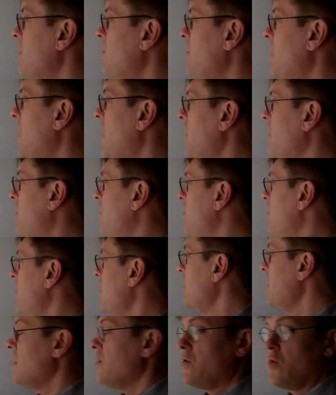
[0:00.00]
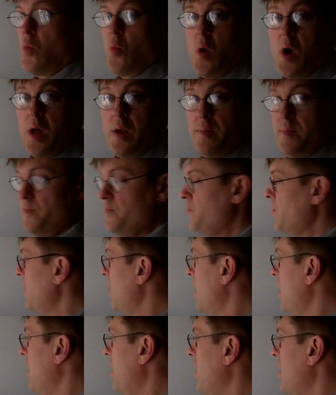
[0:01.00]
mod 3 is 1,
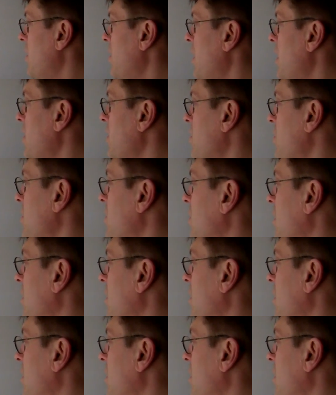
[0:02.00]
then the